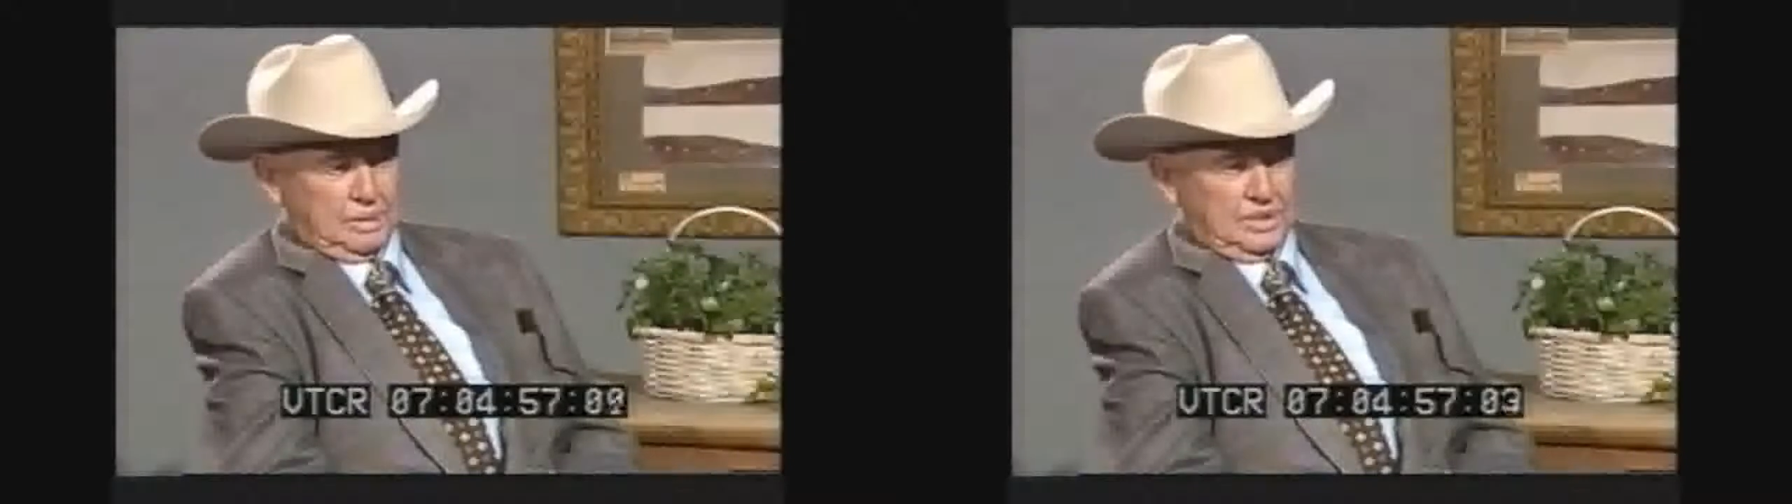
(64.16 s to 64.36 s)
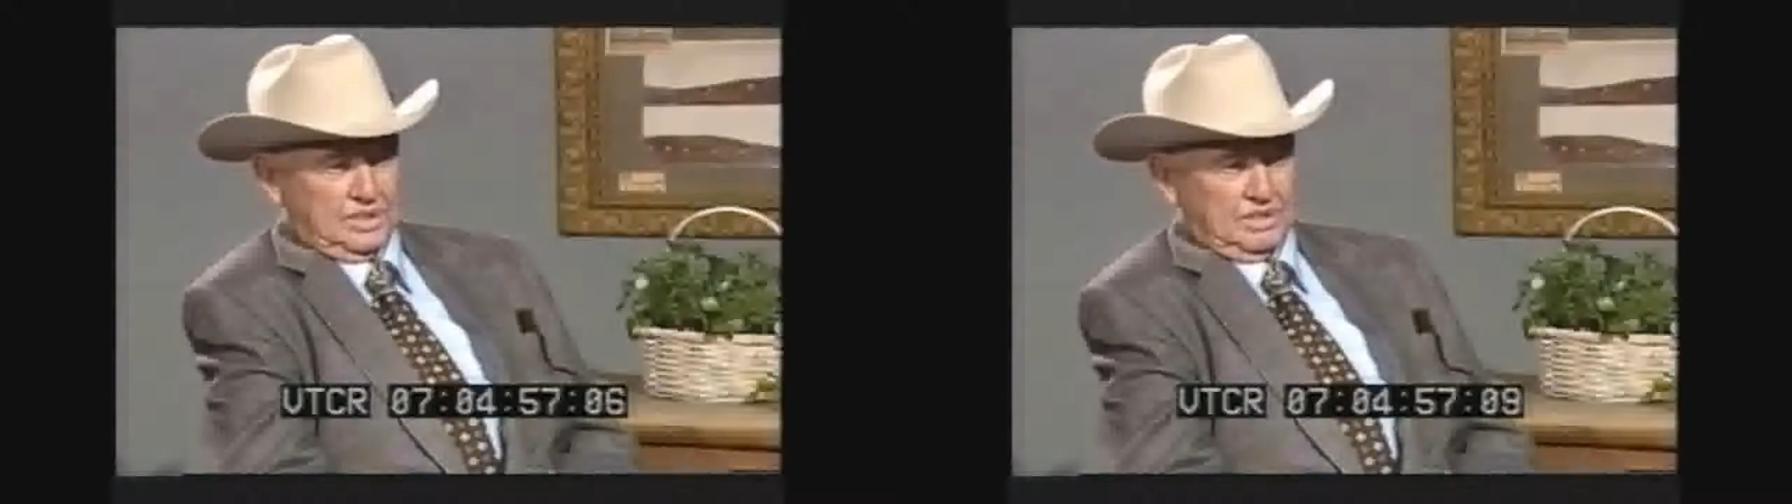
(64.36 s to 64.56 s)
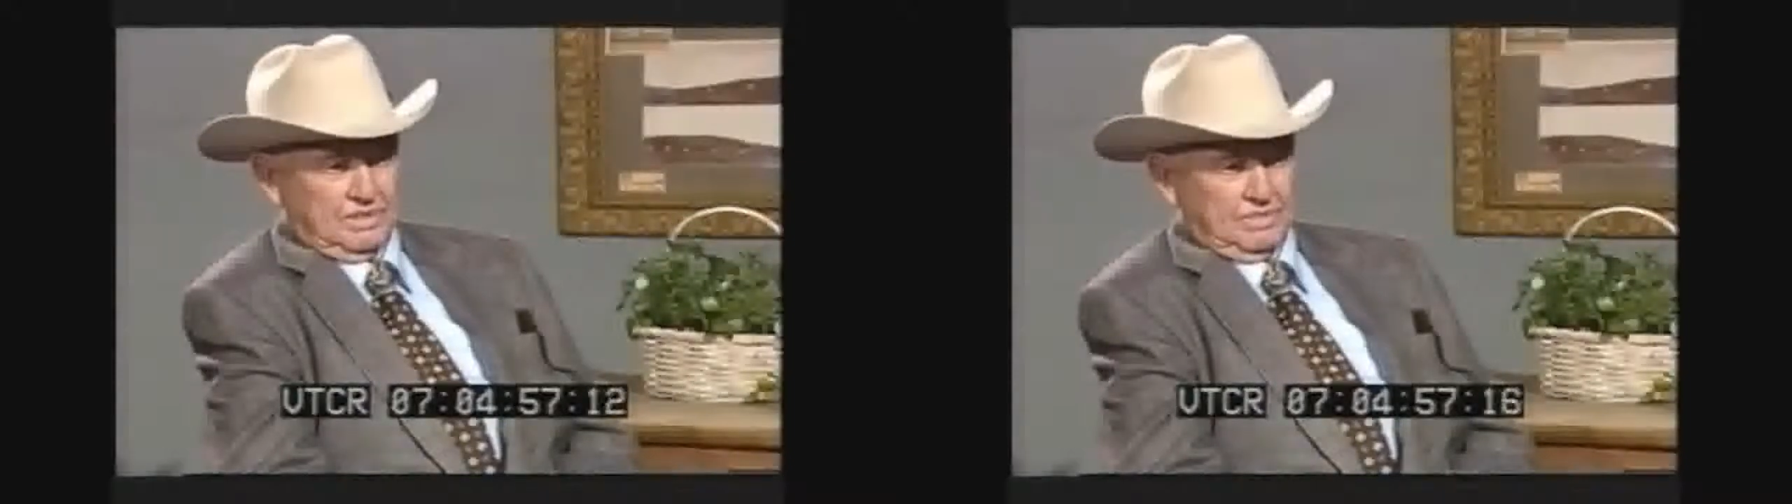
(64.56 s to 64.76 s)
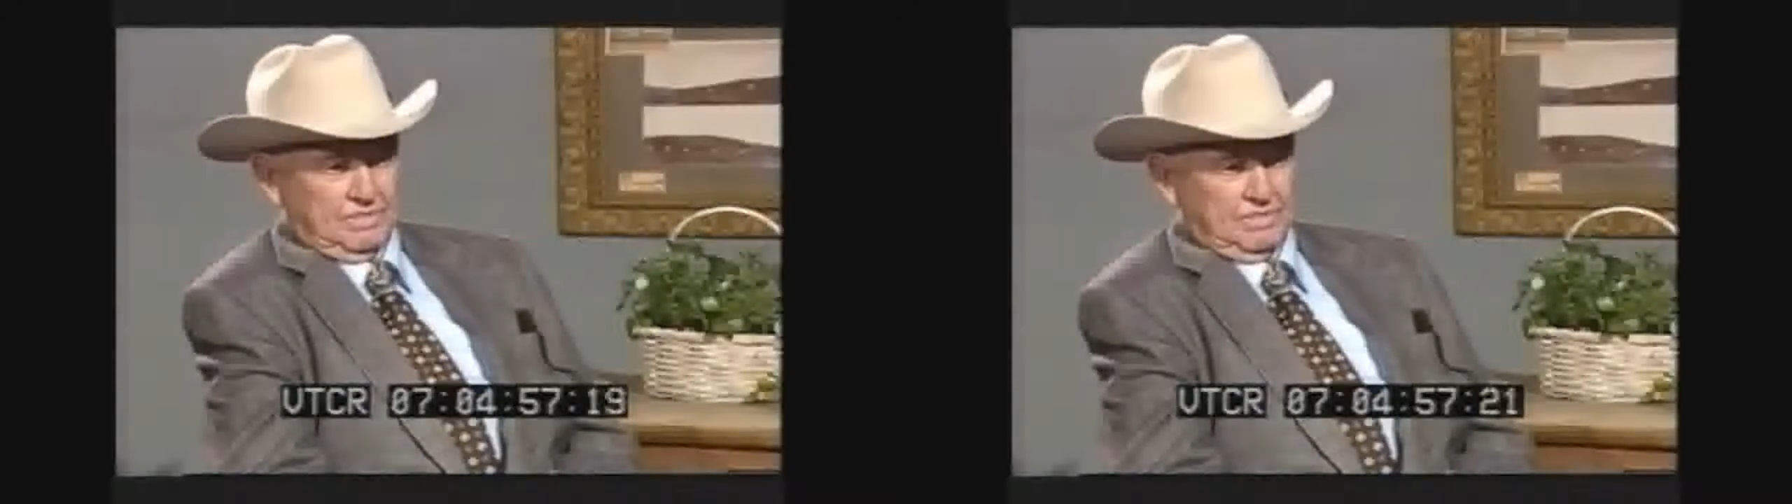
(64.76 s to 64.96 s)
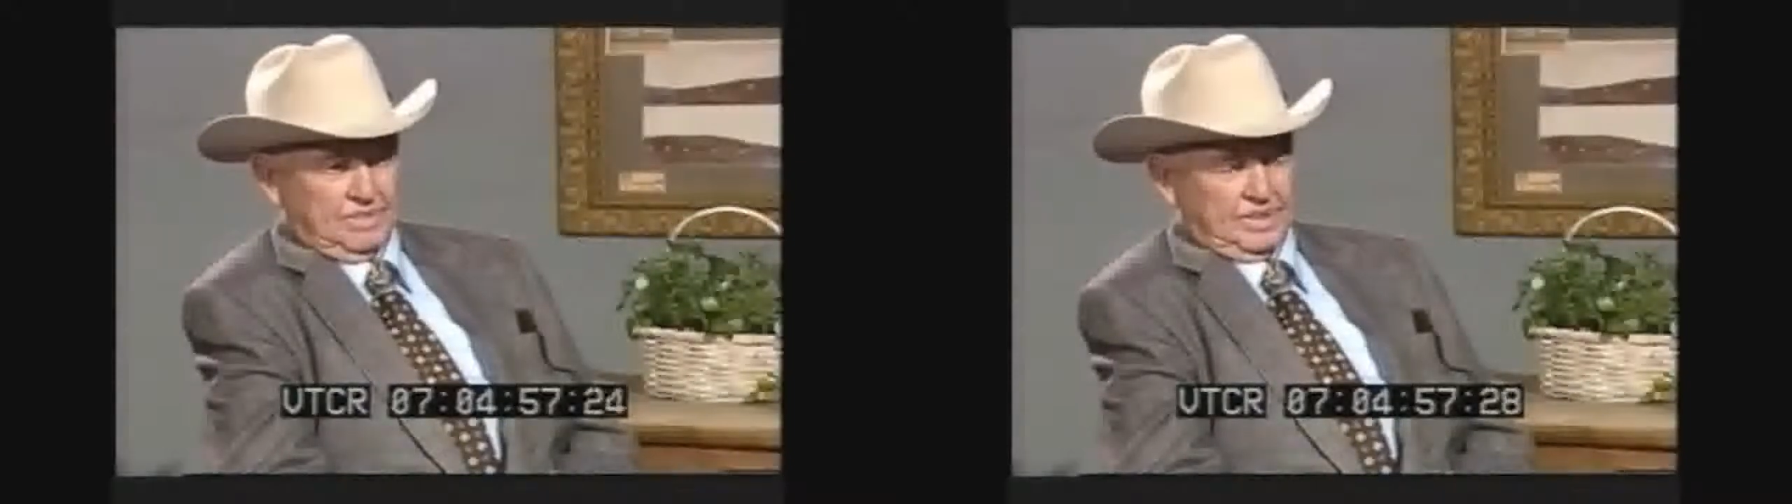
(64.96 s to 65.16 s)
preacher,
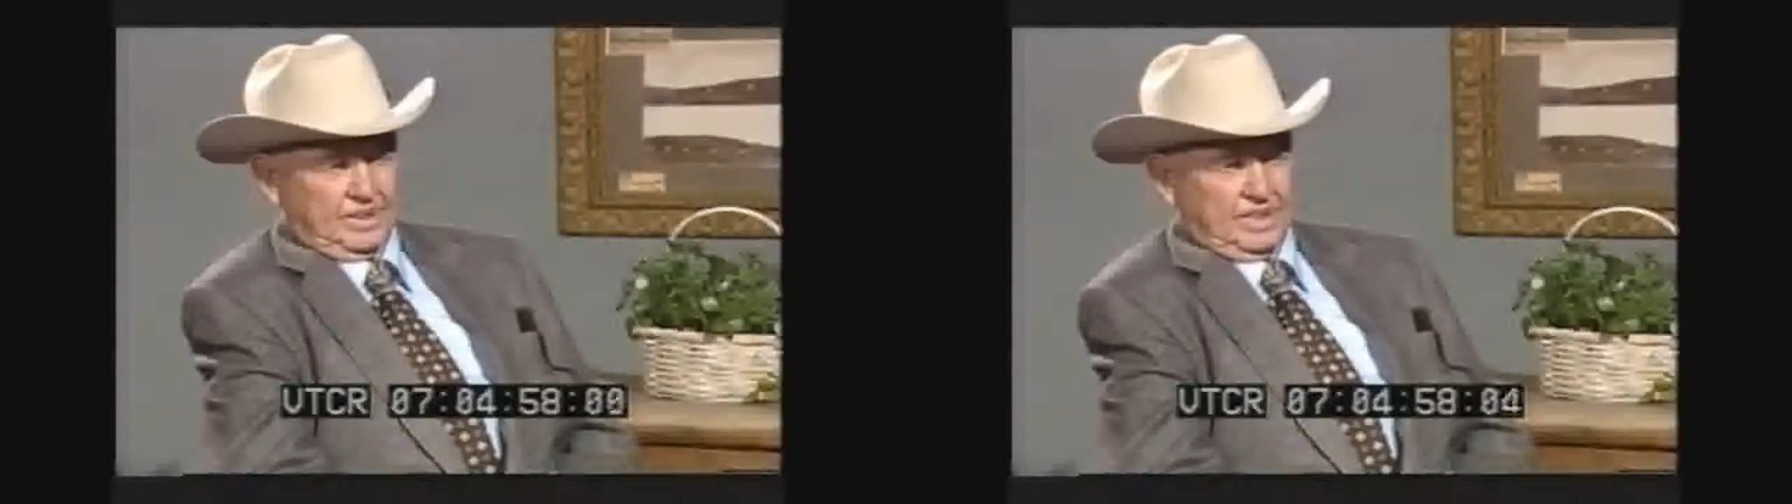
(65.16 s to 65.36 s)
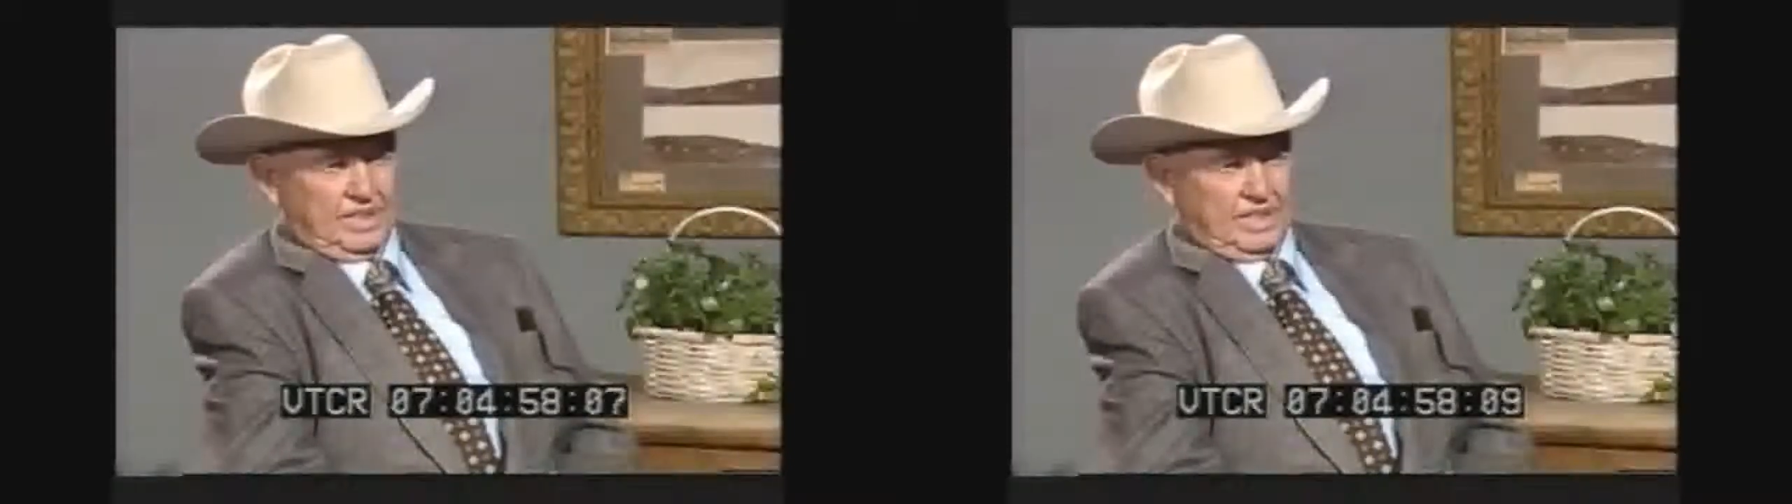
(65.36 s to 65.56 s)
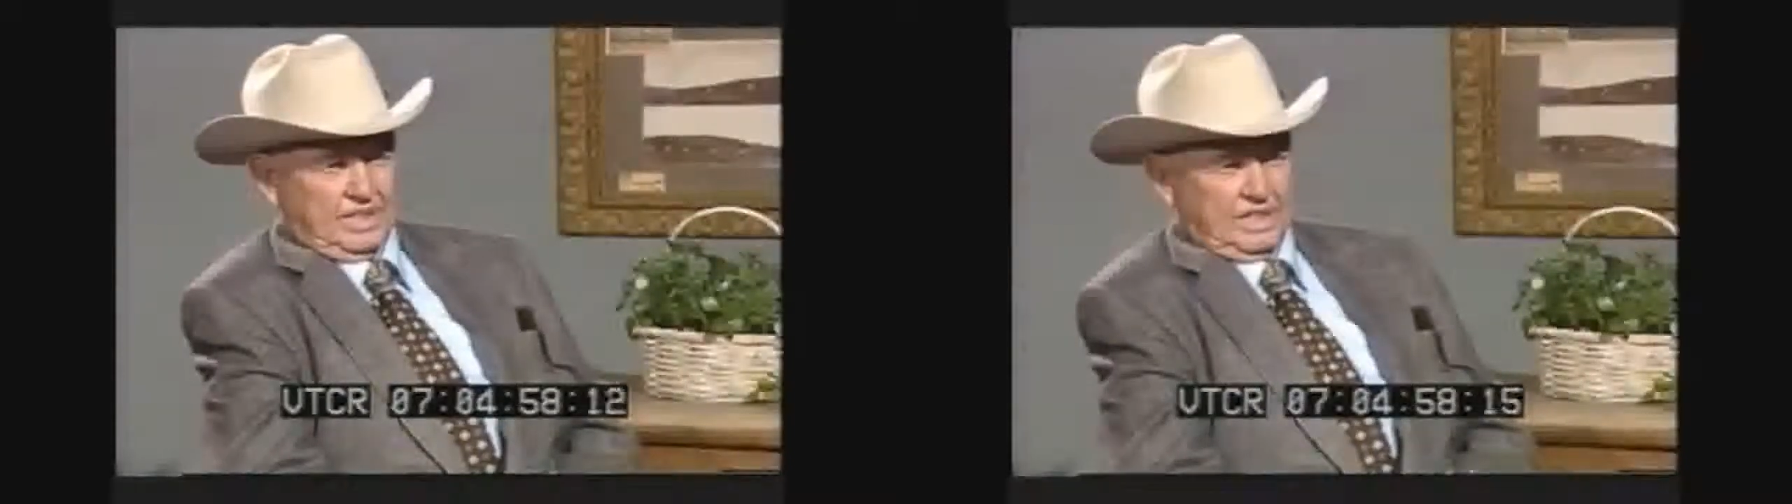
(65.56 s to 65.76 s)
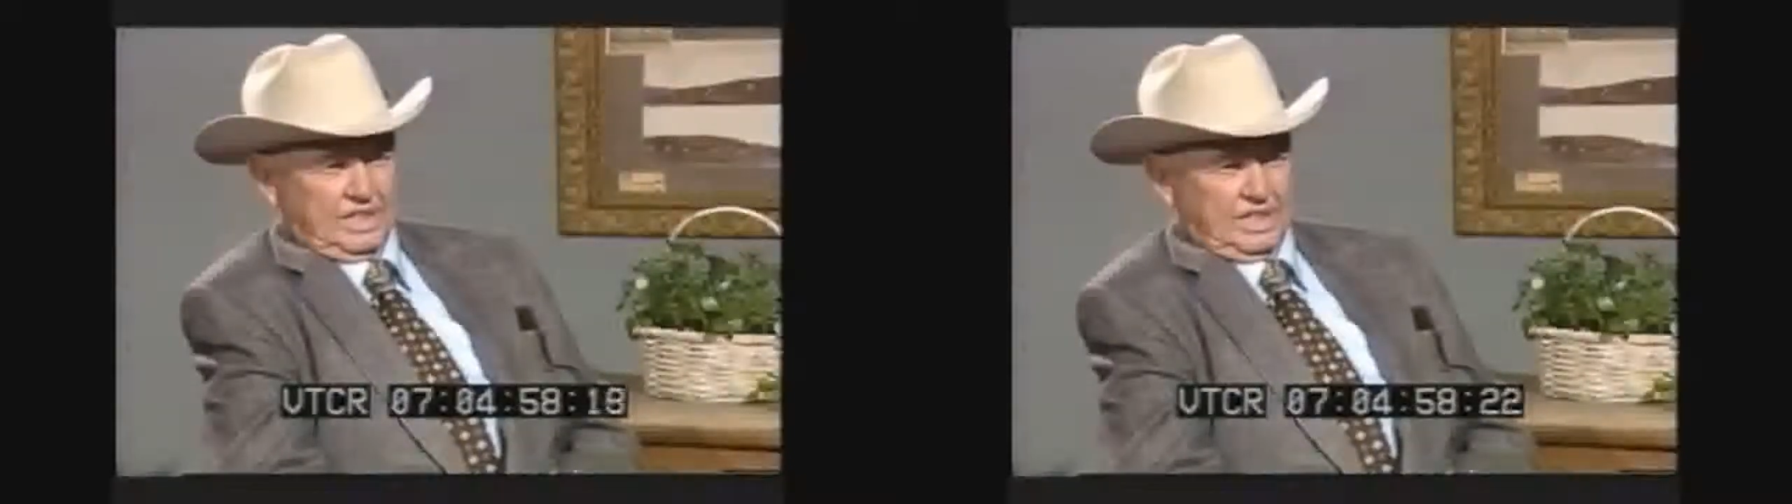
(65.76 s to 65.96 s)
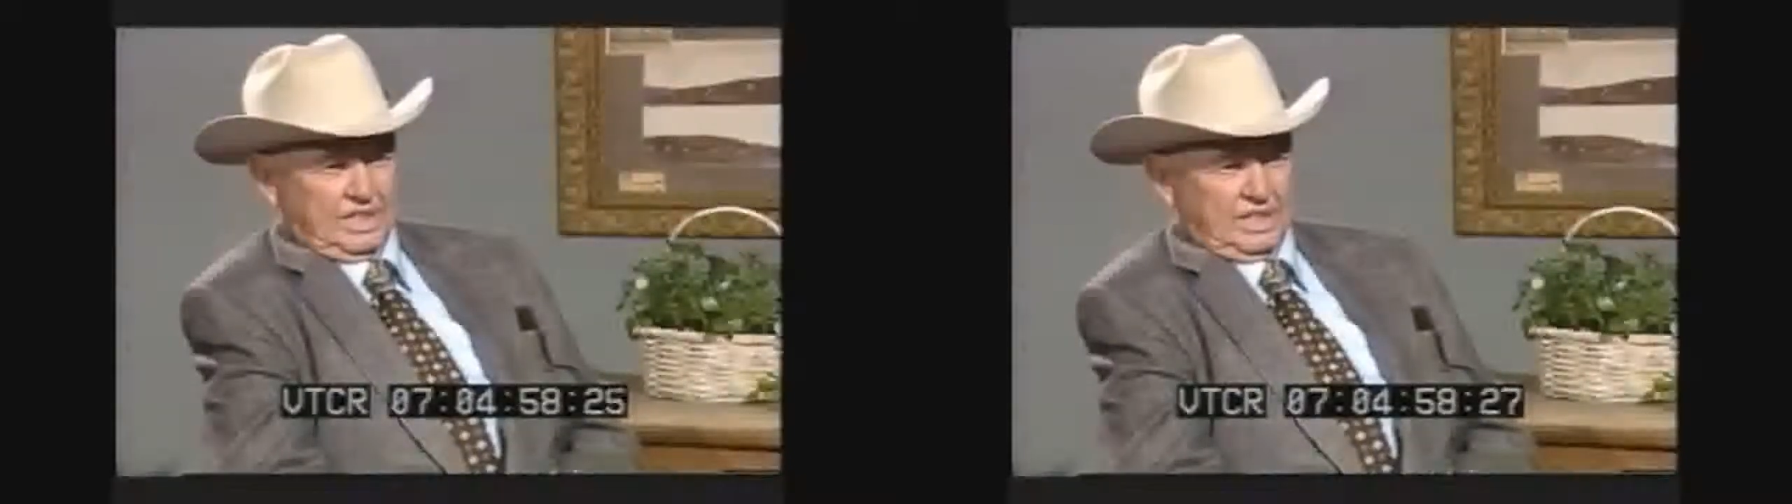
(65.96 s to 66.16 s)

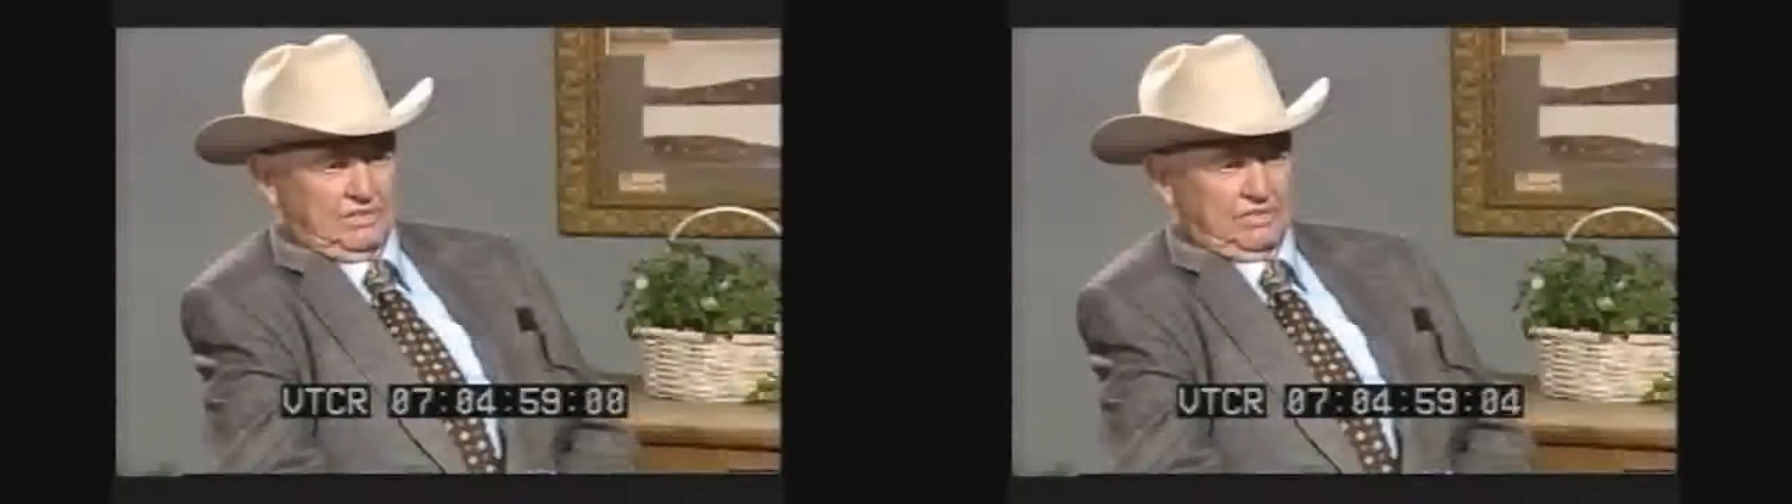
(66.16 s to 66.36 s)
and he